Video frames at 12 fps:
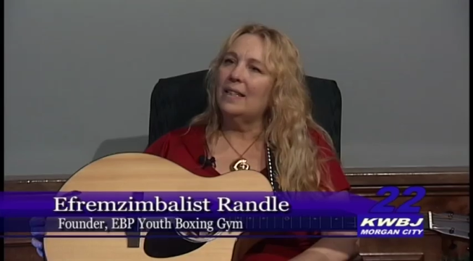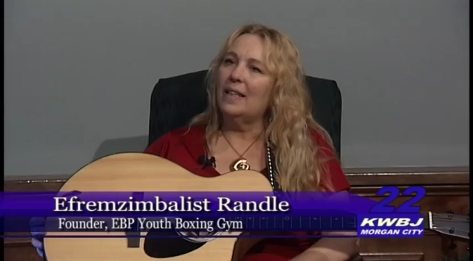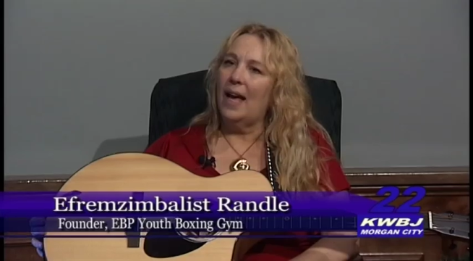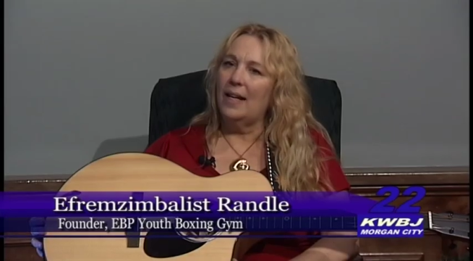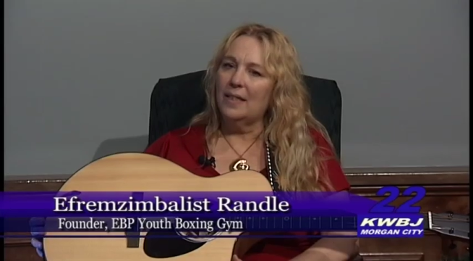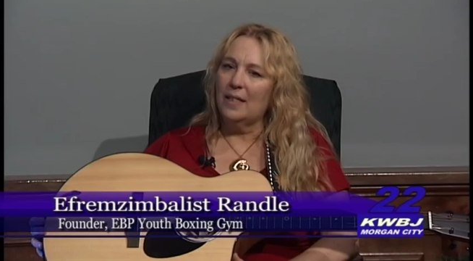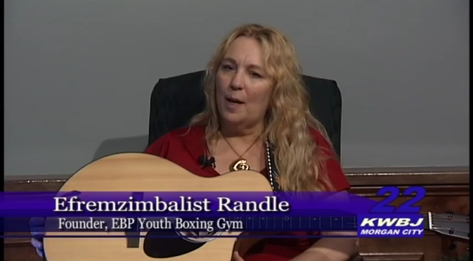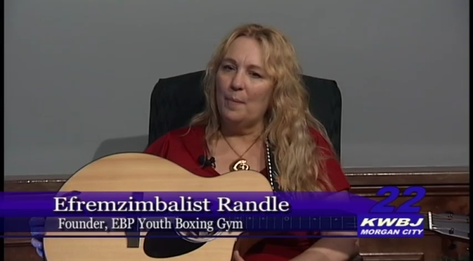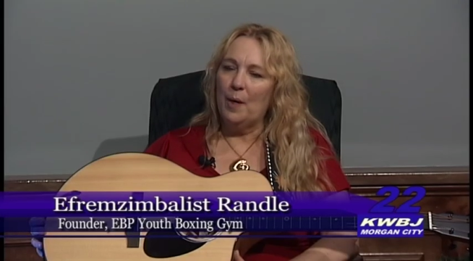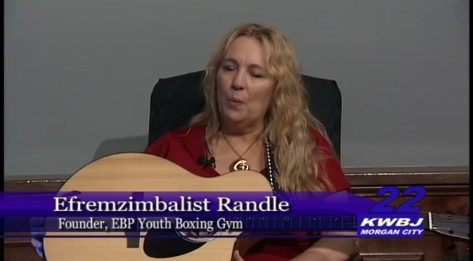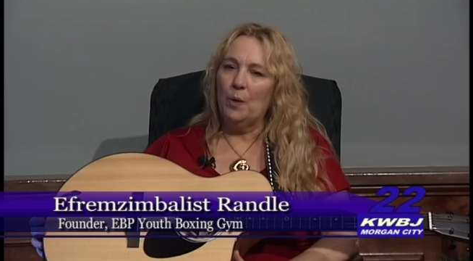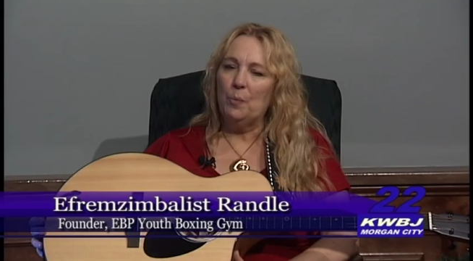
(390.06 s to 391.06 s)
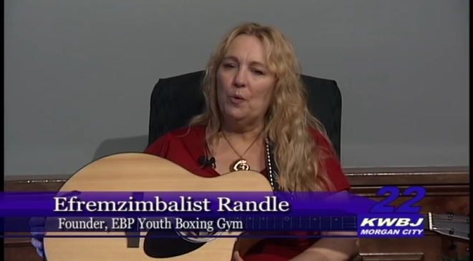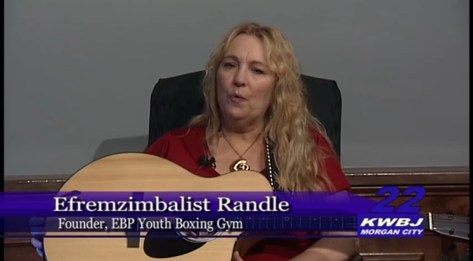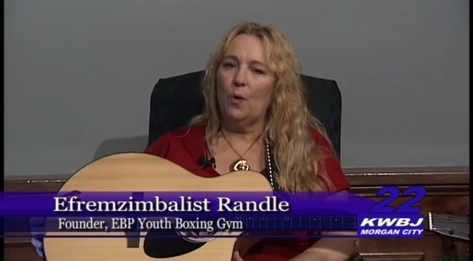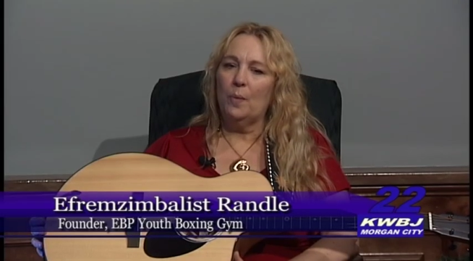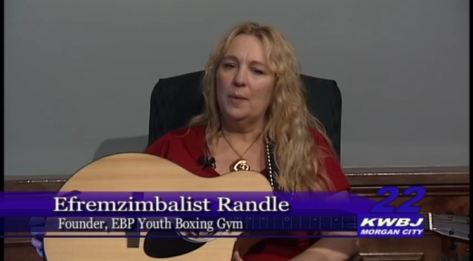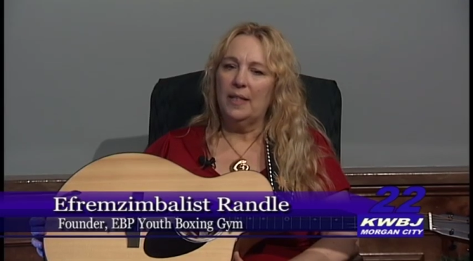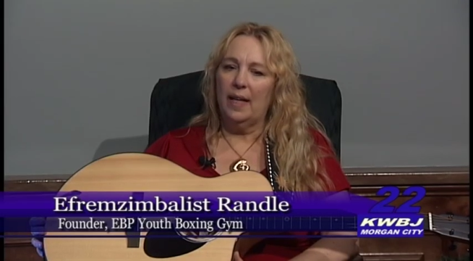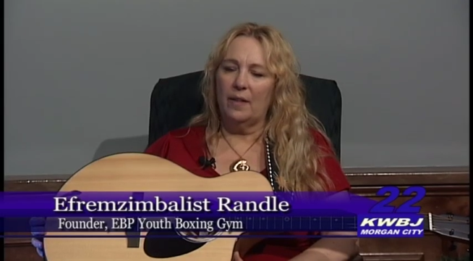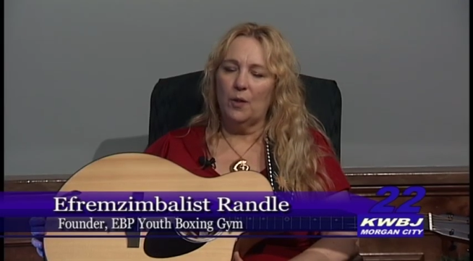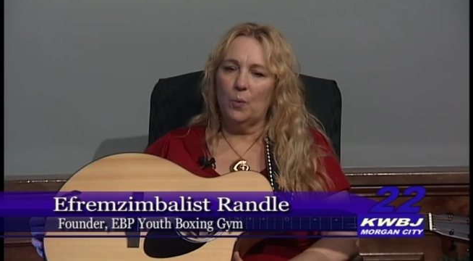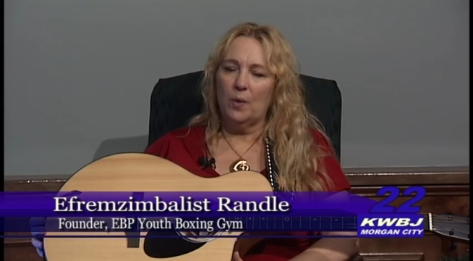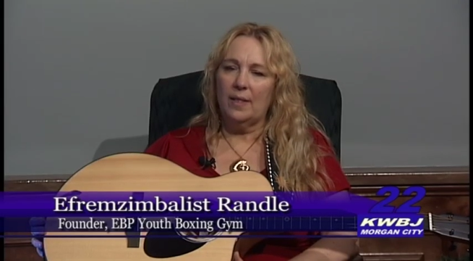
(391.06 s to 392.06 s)
last time that we performed
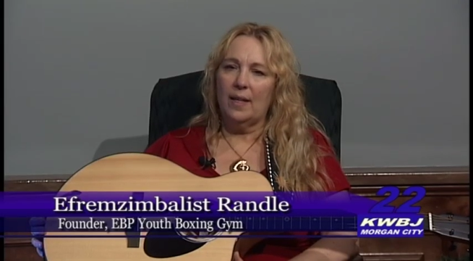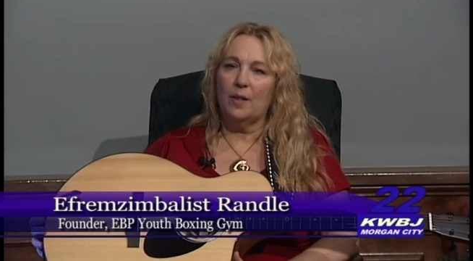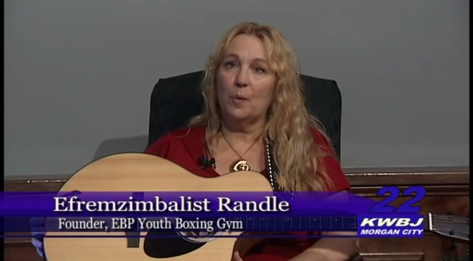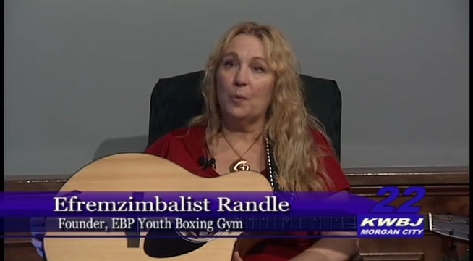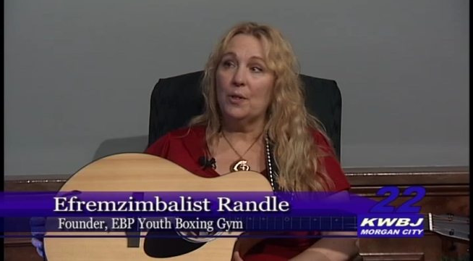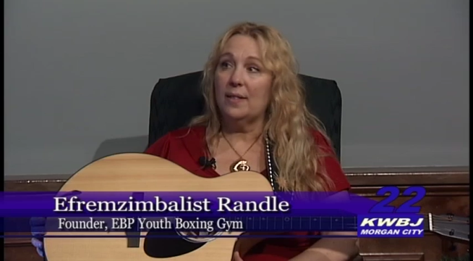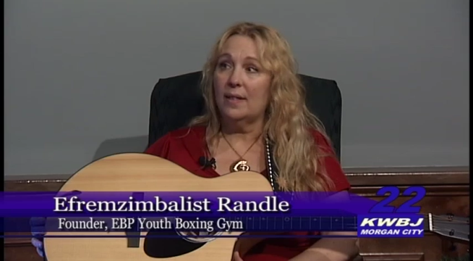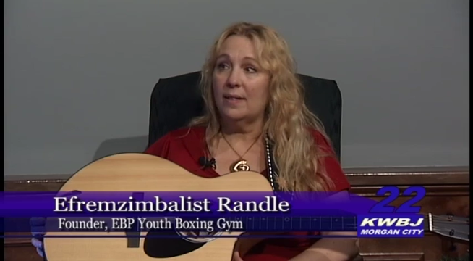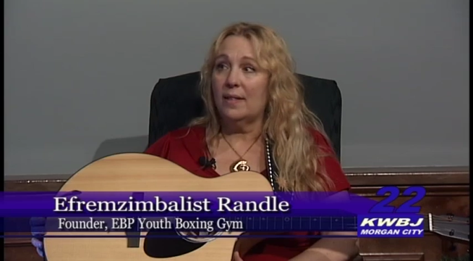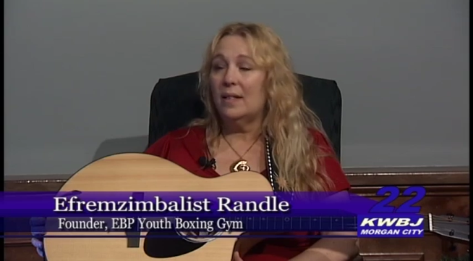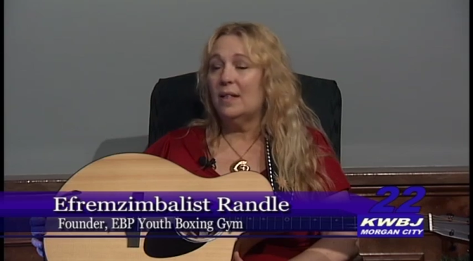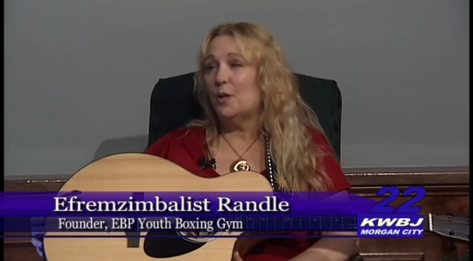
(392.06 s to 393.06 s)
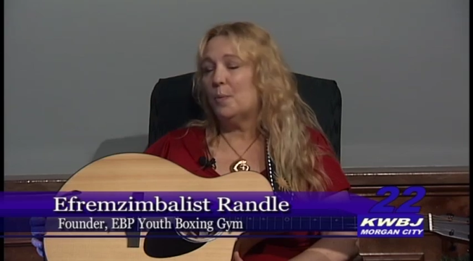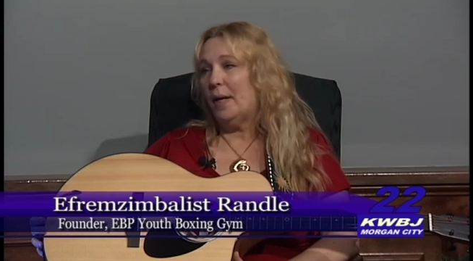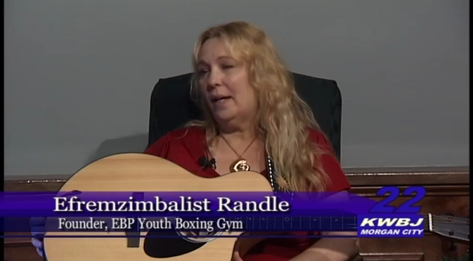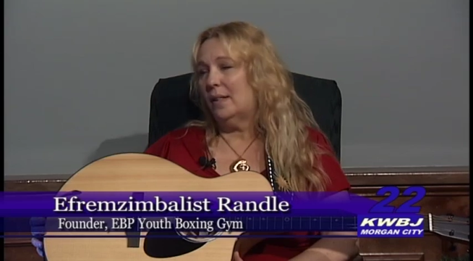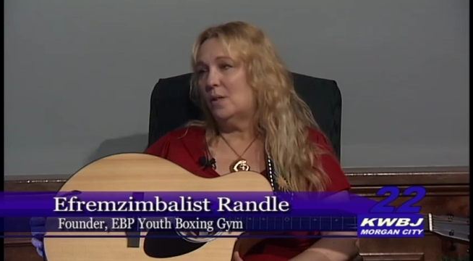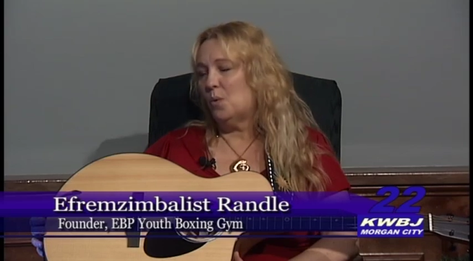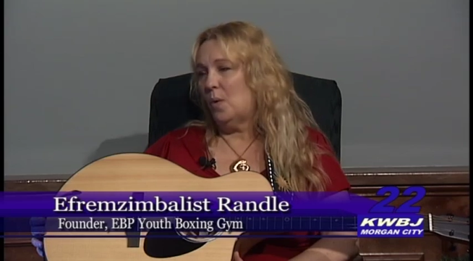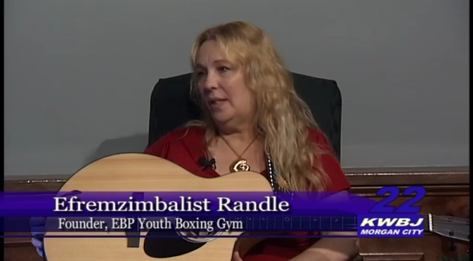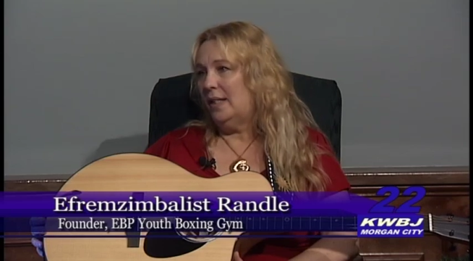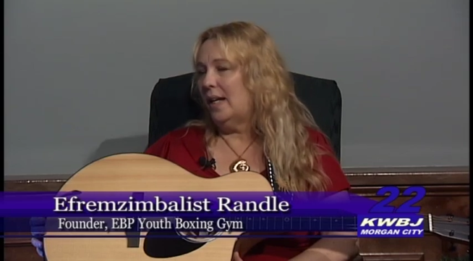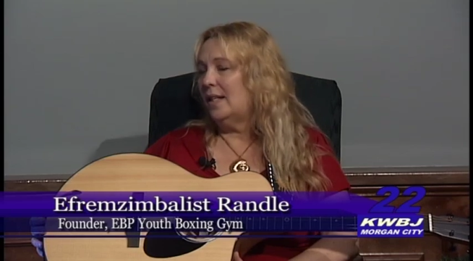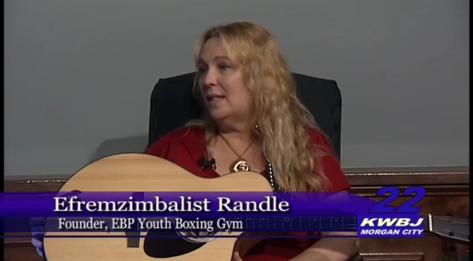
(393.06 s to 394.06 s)
together was at the Princess Theatre back in
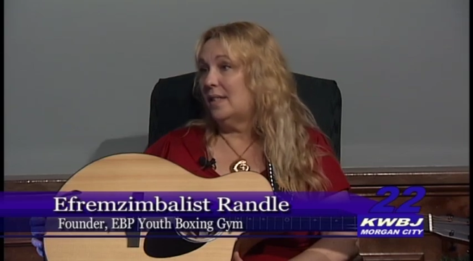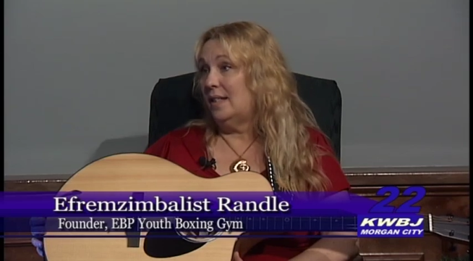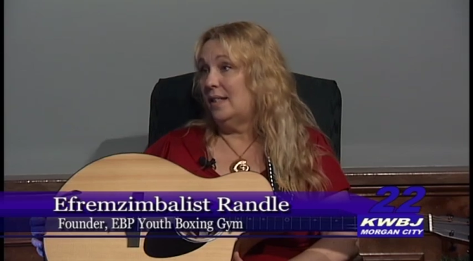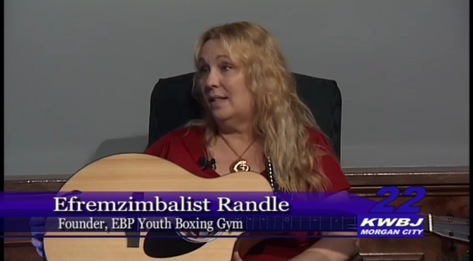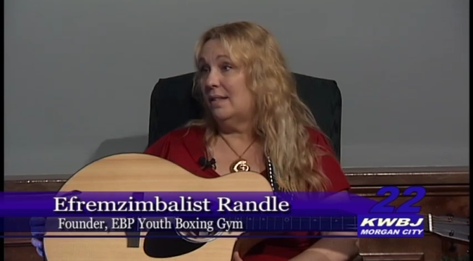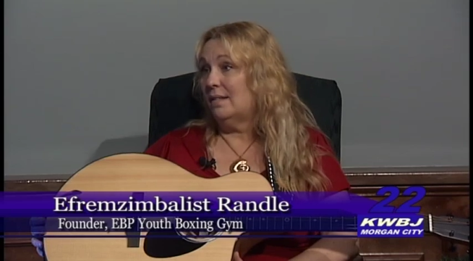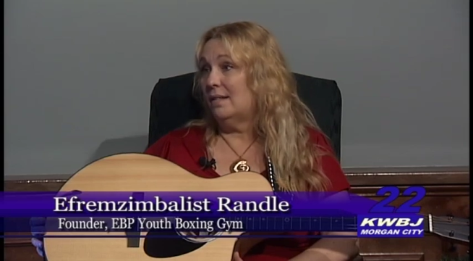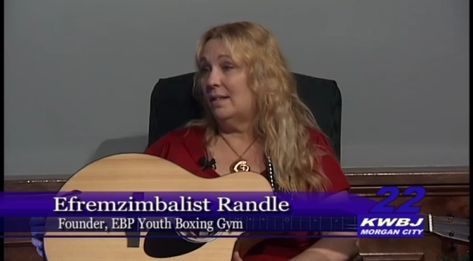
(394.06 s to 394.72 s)
2019.